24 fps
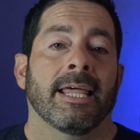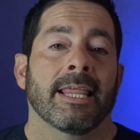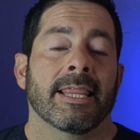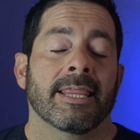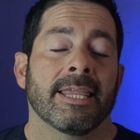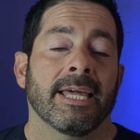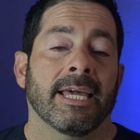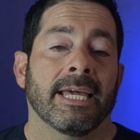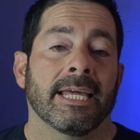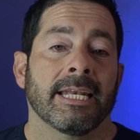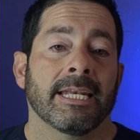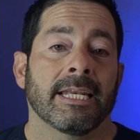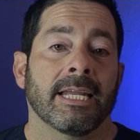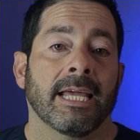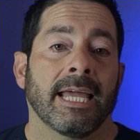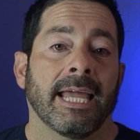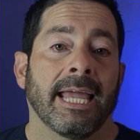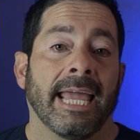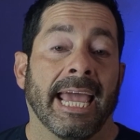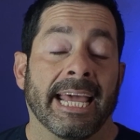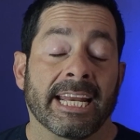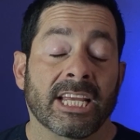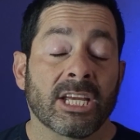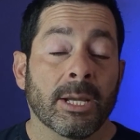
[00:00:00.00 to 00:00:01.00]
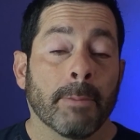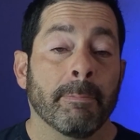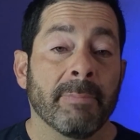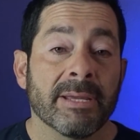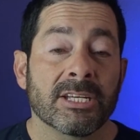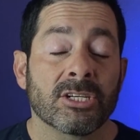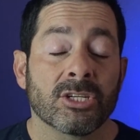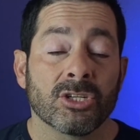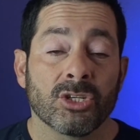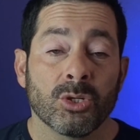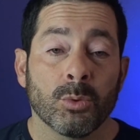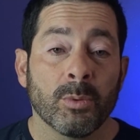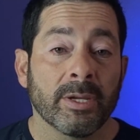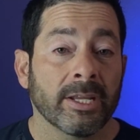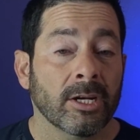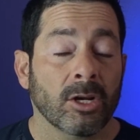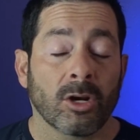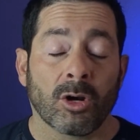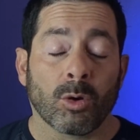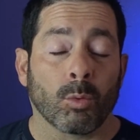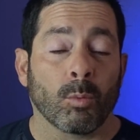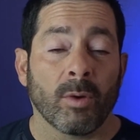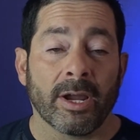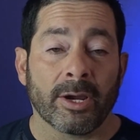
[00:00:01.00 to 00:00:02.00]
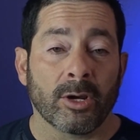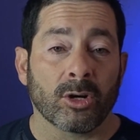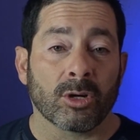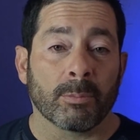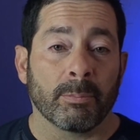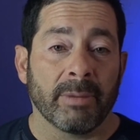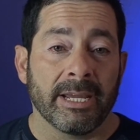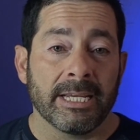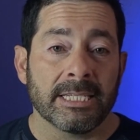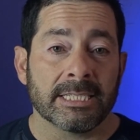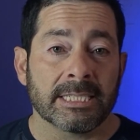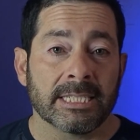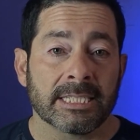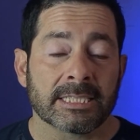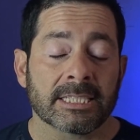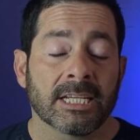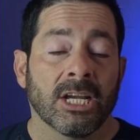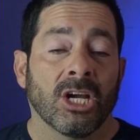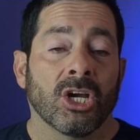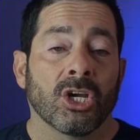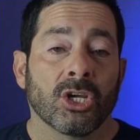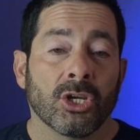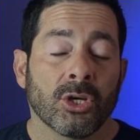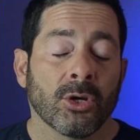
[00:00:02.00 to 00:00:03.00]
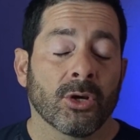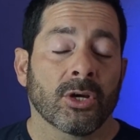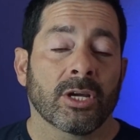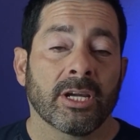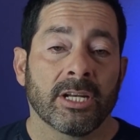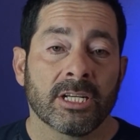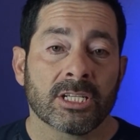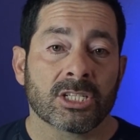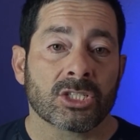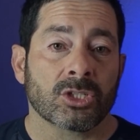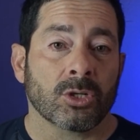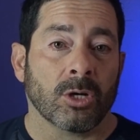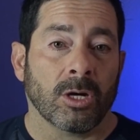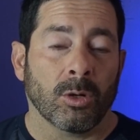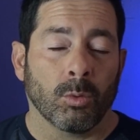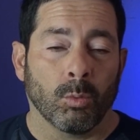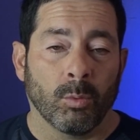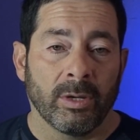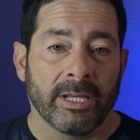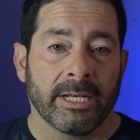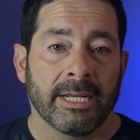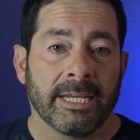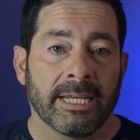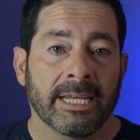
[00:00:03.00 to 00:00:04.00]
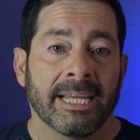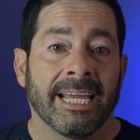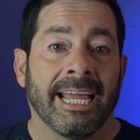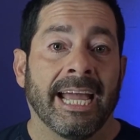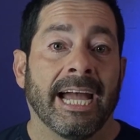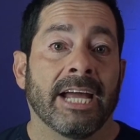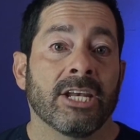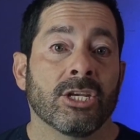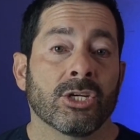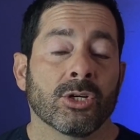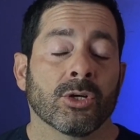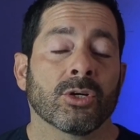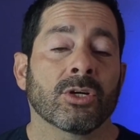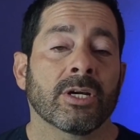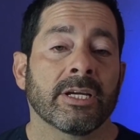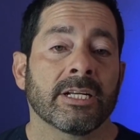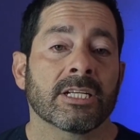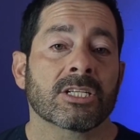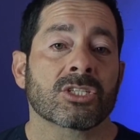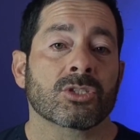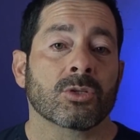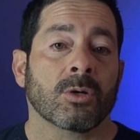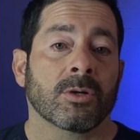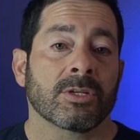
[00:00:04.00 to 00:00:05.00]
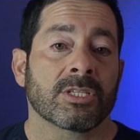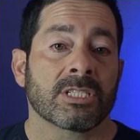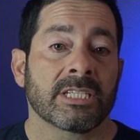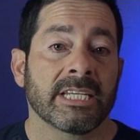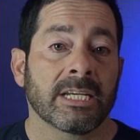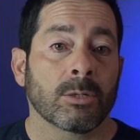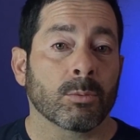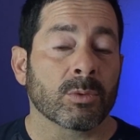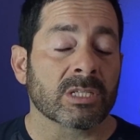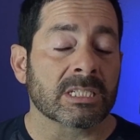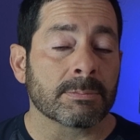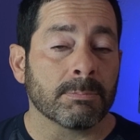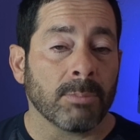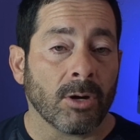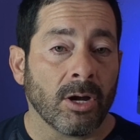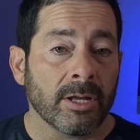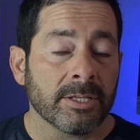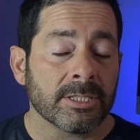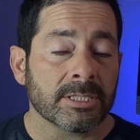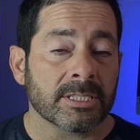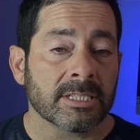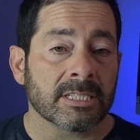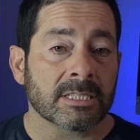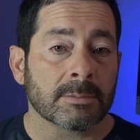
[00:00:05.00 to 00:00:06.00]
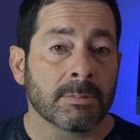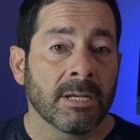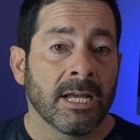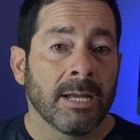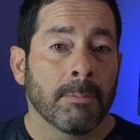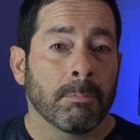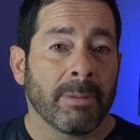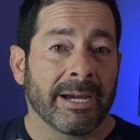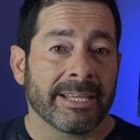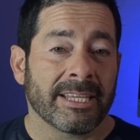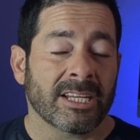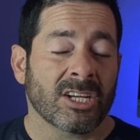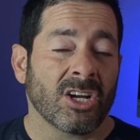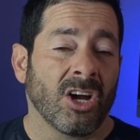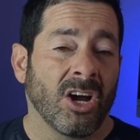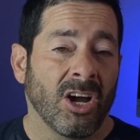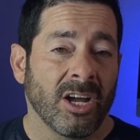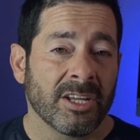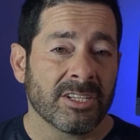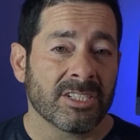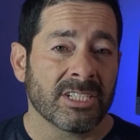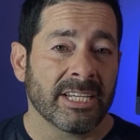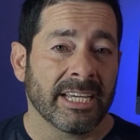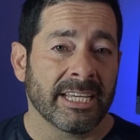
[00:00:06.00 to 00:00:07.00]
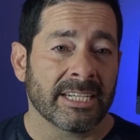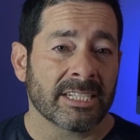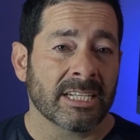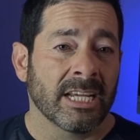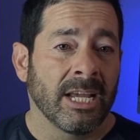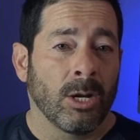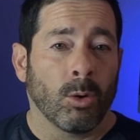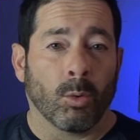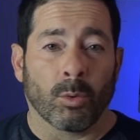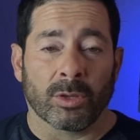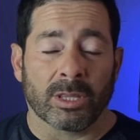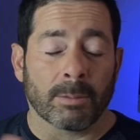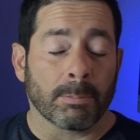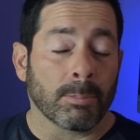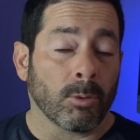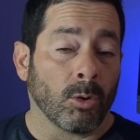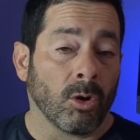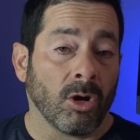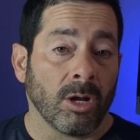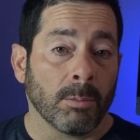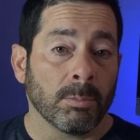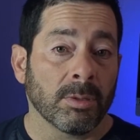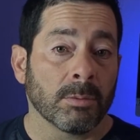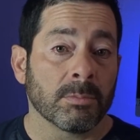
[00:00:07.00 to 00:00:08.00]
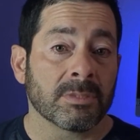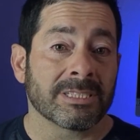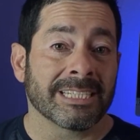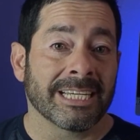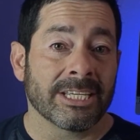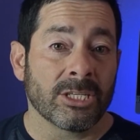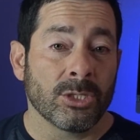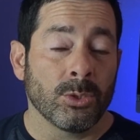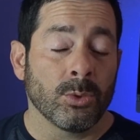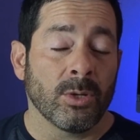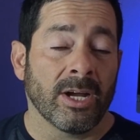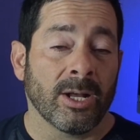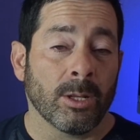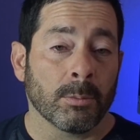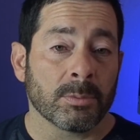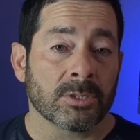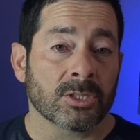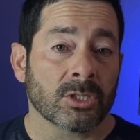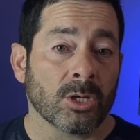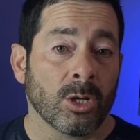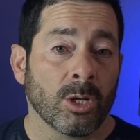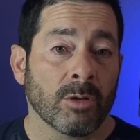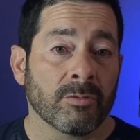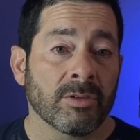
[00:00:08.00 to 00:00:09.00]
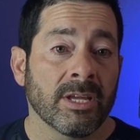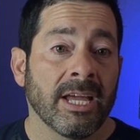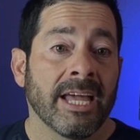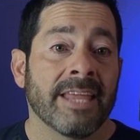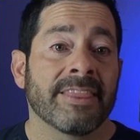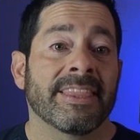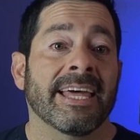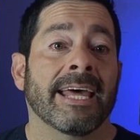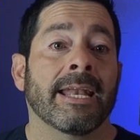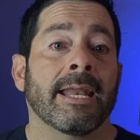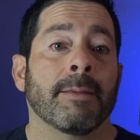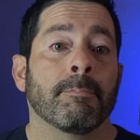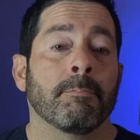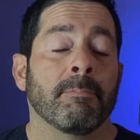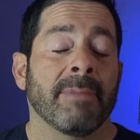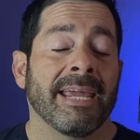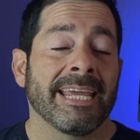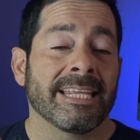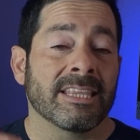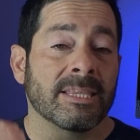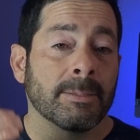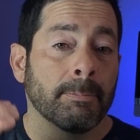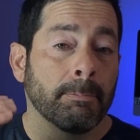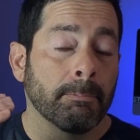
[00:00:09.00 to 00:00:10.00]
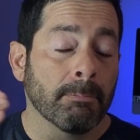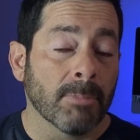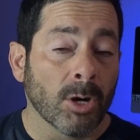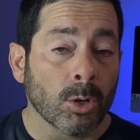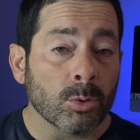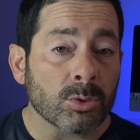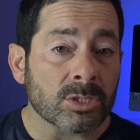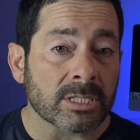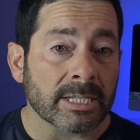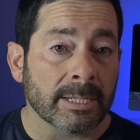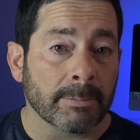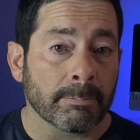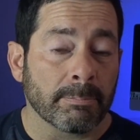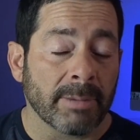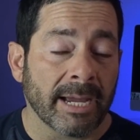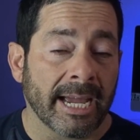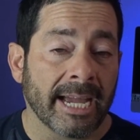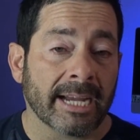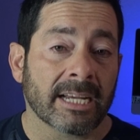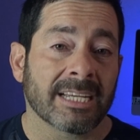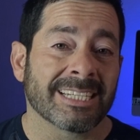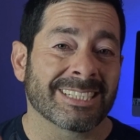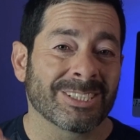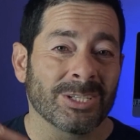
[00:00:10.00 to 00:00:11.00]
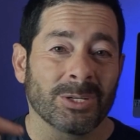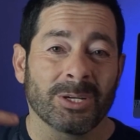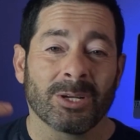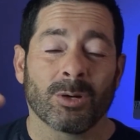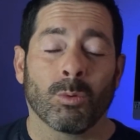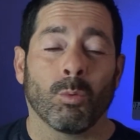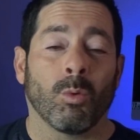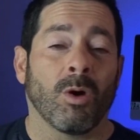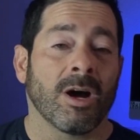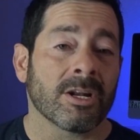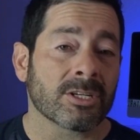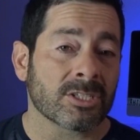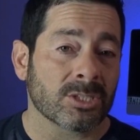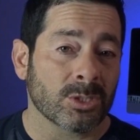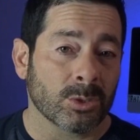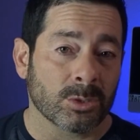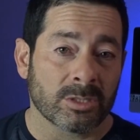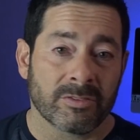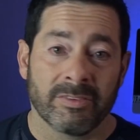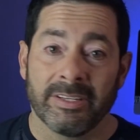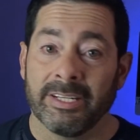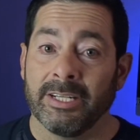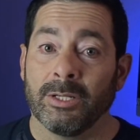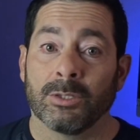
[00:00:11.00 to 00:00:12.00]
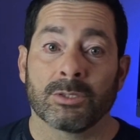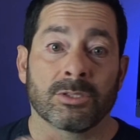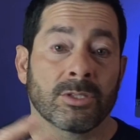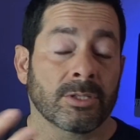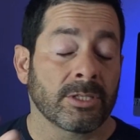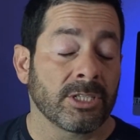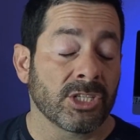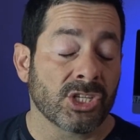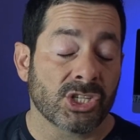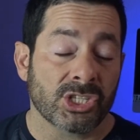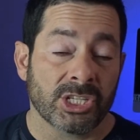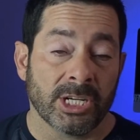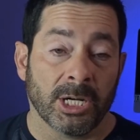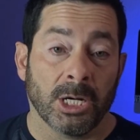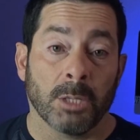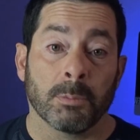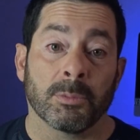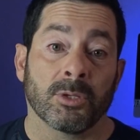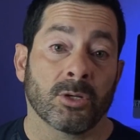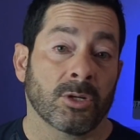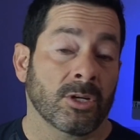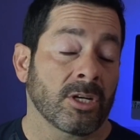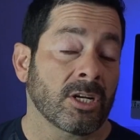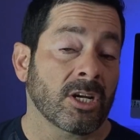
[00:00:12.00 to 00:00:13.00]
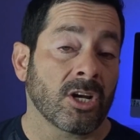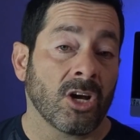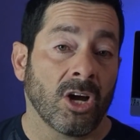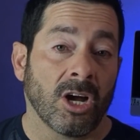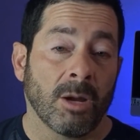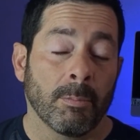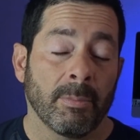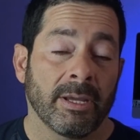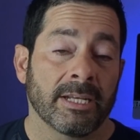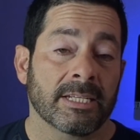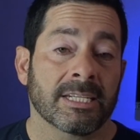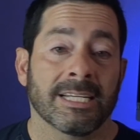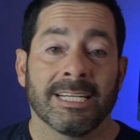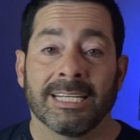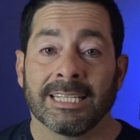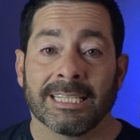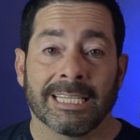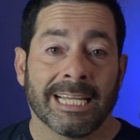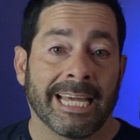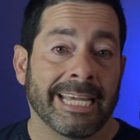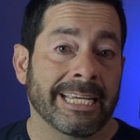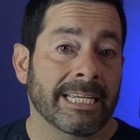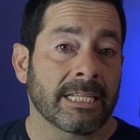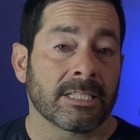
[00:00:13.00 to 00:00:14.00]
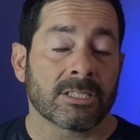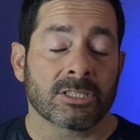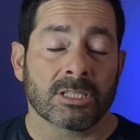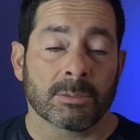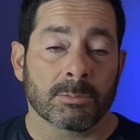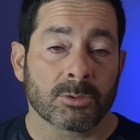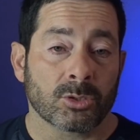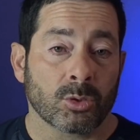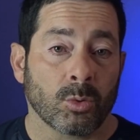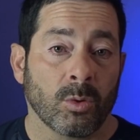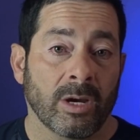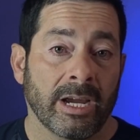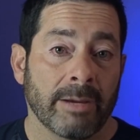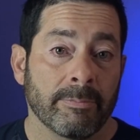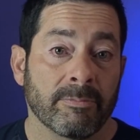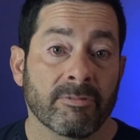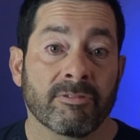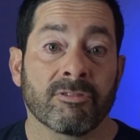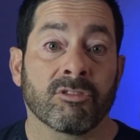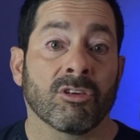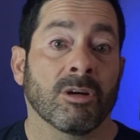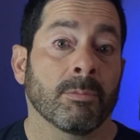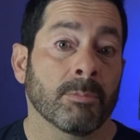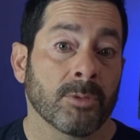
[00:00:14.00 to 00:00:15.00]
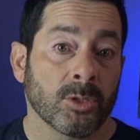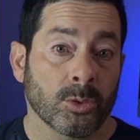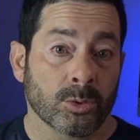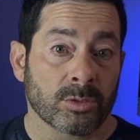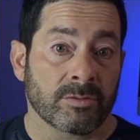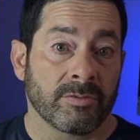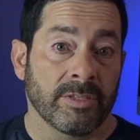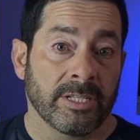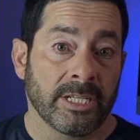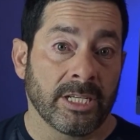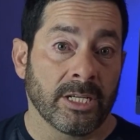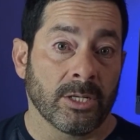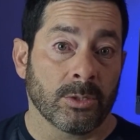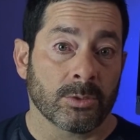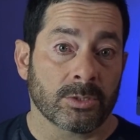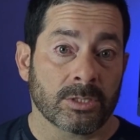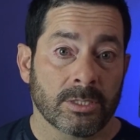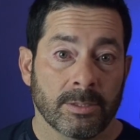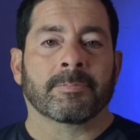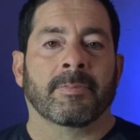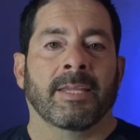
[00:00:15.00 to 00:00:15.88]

and commit to doing it on a regular basis, you're going to start winning and you're going to start seeing responses by the content or the problems that you helped solve that made the most impact, because they're going to watch those videos, they're going to share them, they're going to comment, like, and subscribe from those videos.